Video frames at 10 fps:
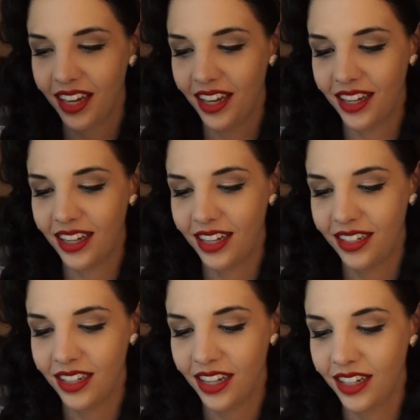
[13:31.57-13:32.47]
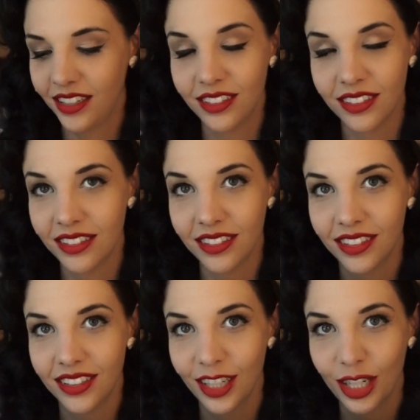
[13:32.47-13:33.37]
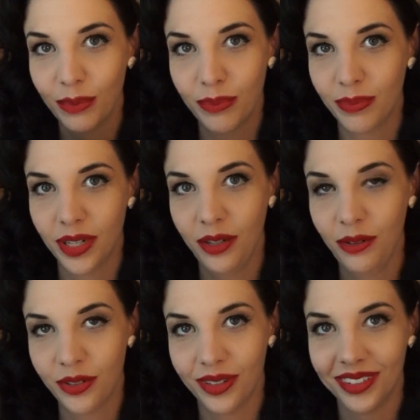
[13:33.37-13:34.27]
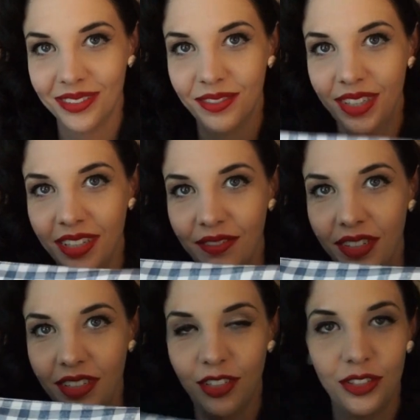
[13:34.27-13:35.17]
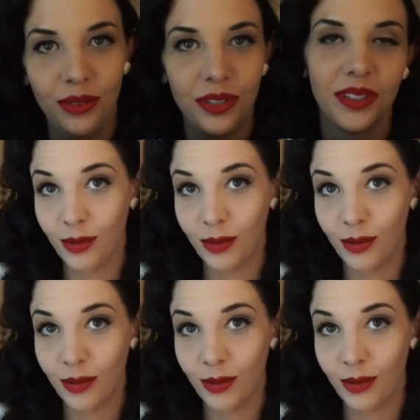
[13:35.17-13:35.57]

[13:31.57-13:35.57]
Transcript: And it's like a neutral, a vintage neutral.